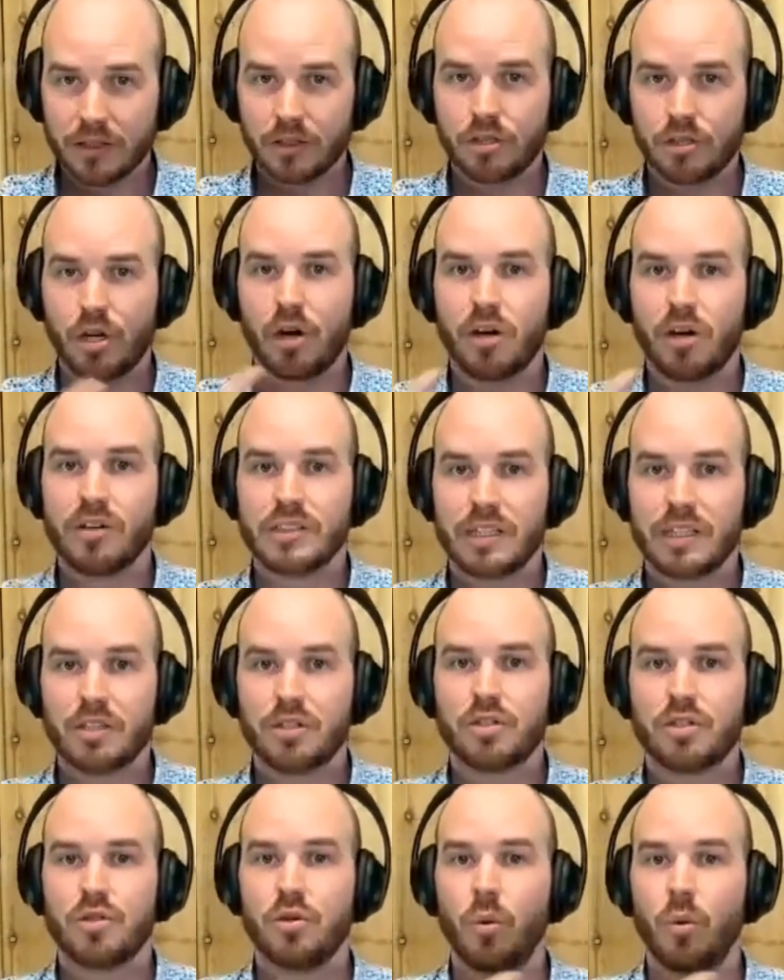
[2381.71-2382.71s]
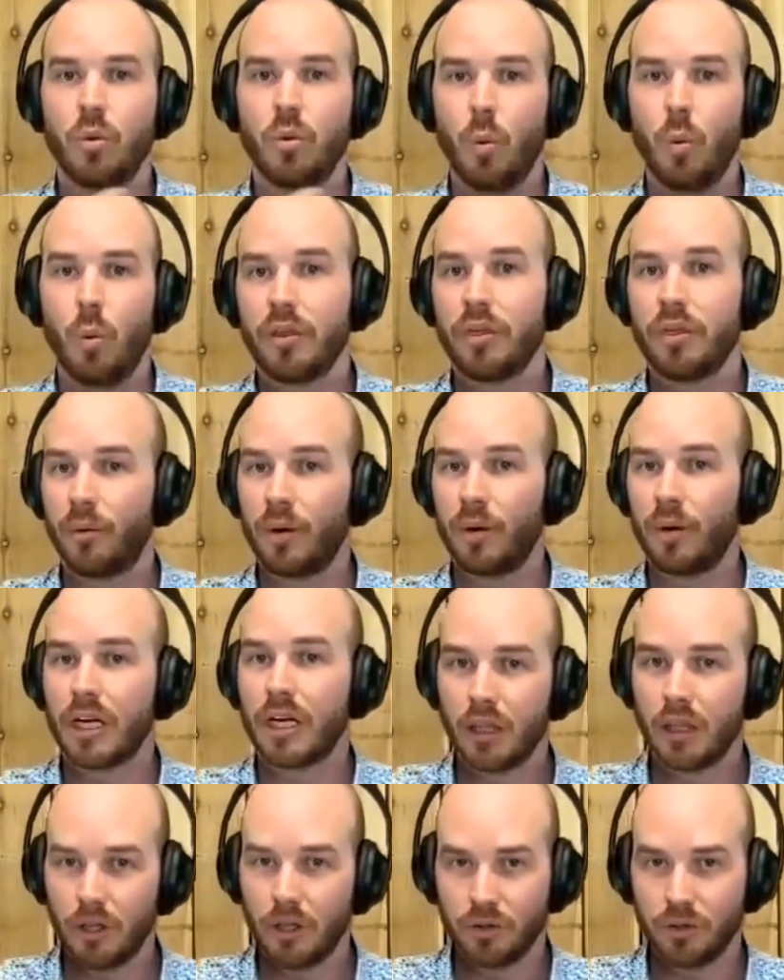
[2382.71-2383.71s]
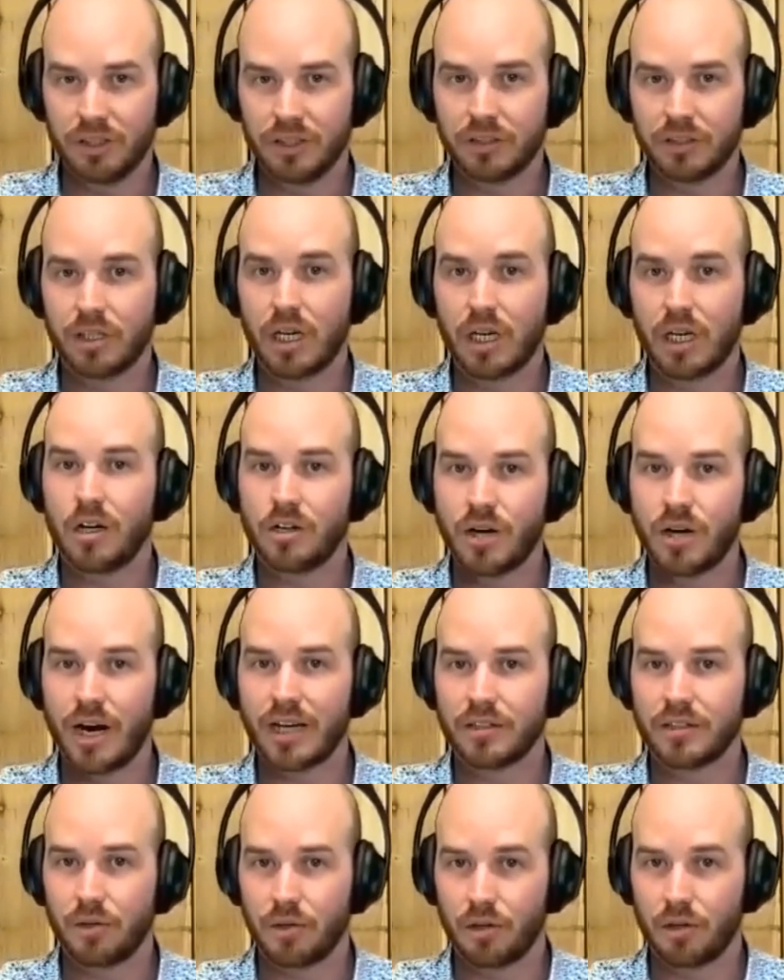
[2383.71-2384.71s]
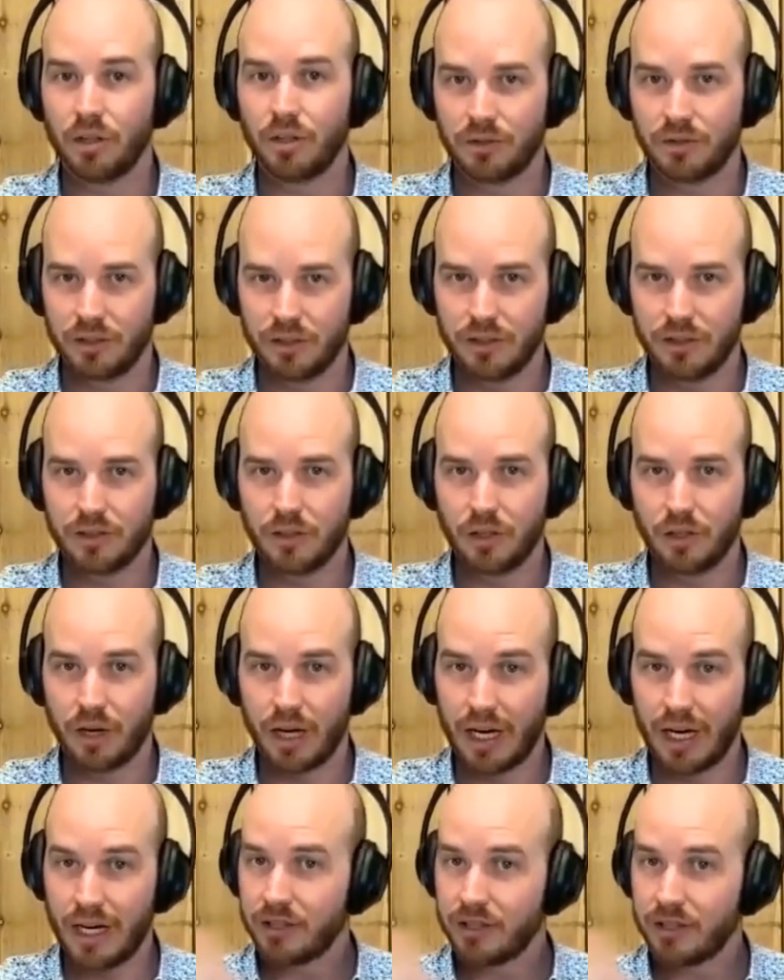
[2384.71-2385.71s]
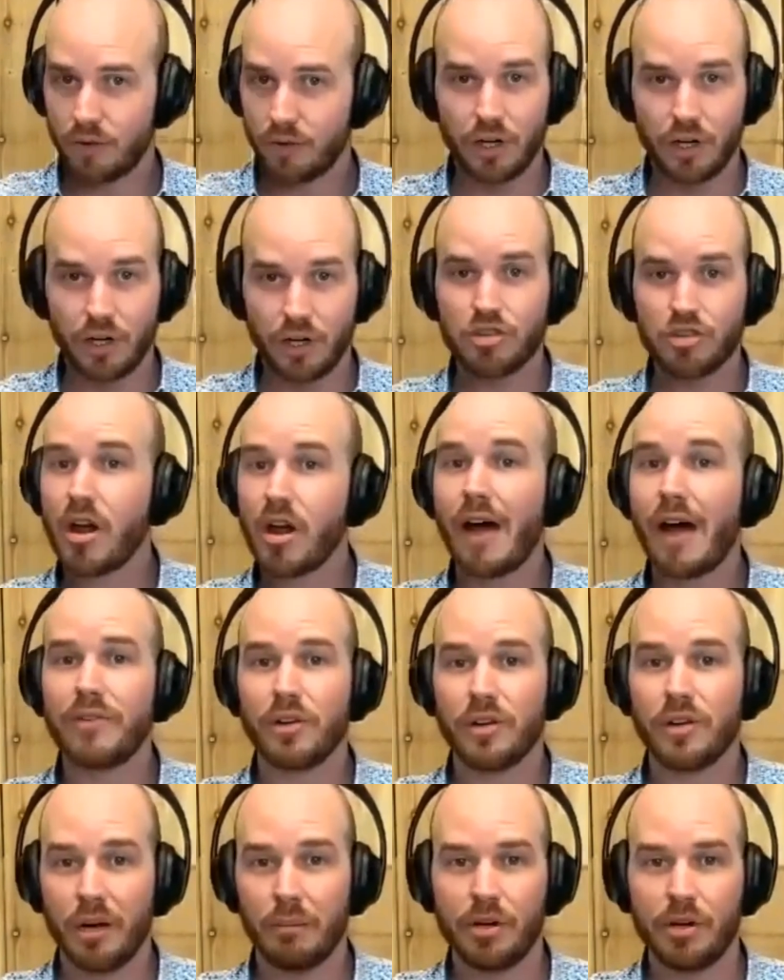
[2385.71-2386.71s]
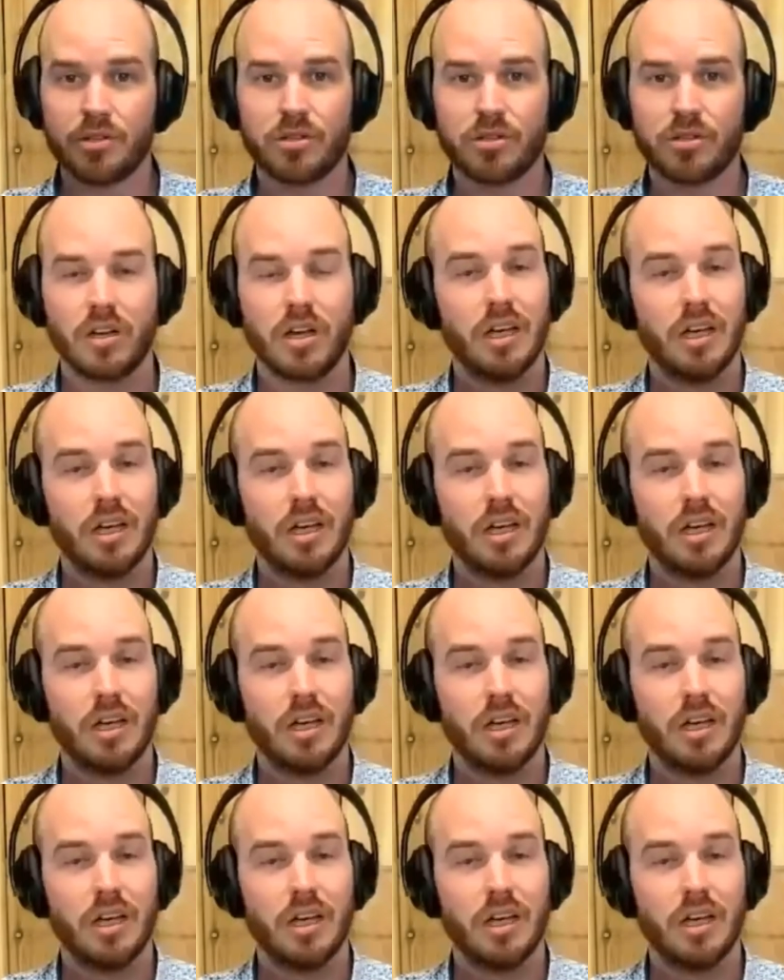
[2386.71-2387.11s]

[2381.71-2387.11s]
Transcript: turns into 1 to 3 closes, contracts or closes. Okay. So there you have your numbers.